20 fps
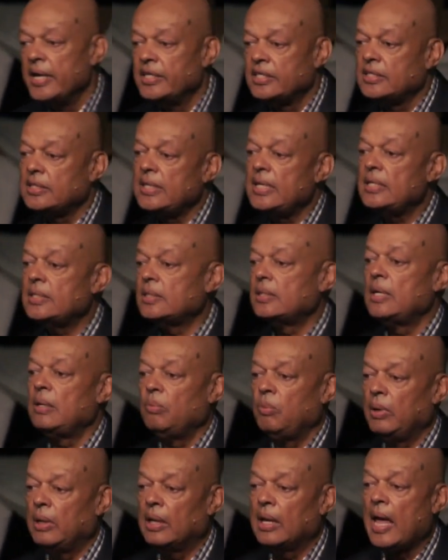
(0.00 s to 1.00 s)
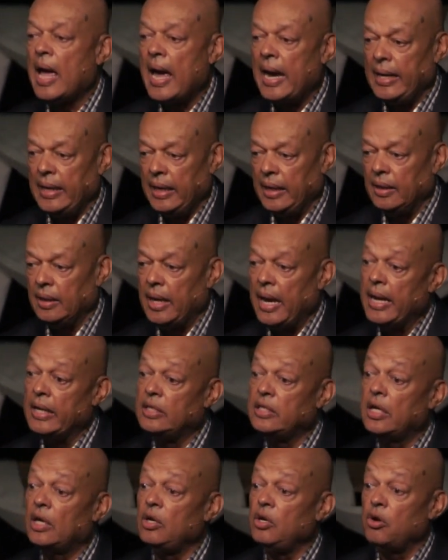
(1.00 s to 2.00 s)
cease then with lying
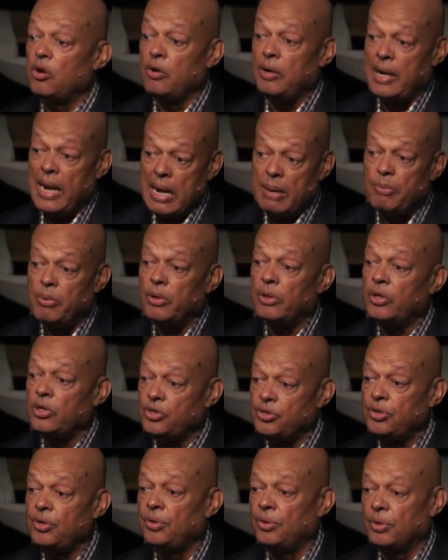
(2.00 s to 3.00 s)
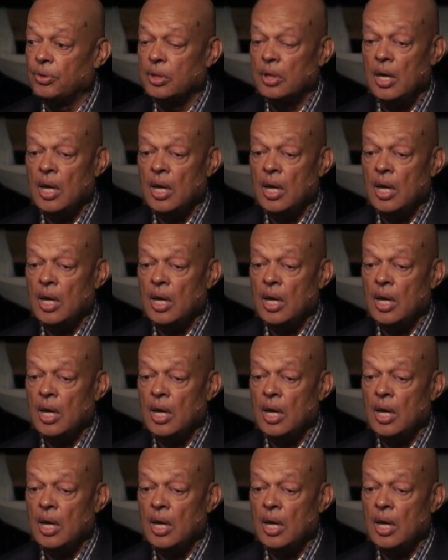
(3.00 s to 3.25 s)
and tell your neighbor the truth,